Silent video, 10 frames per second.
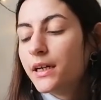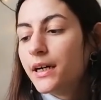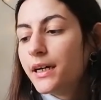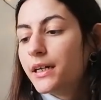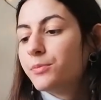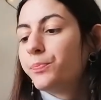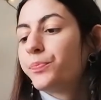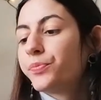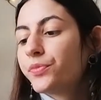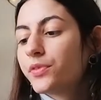
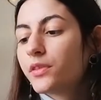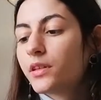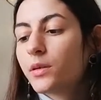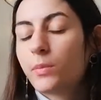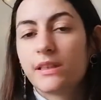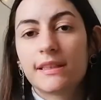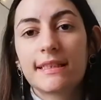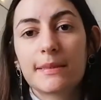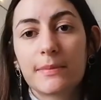But it doesn't